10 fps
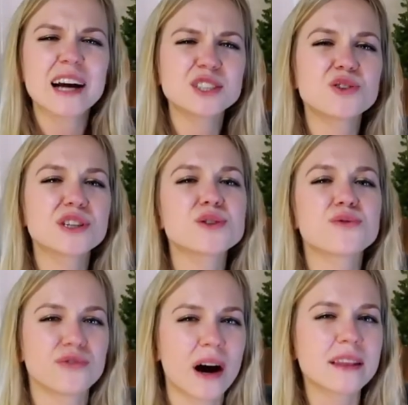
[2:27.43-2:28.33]
I try to
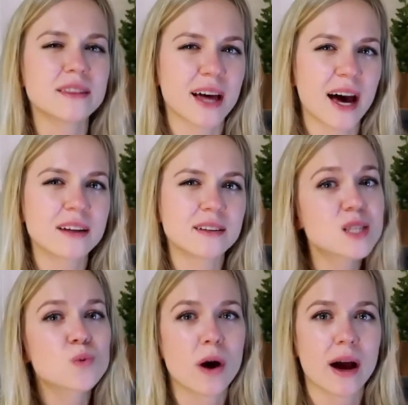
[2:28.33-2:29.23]
fight that.
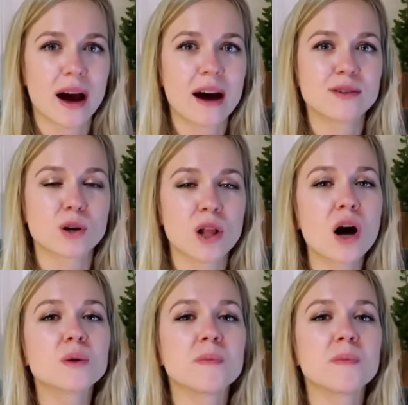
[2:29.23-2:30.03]
That's why I have a clock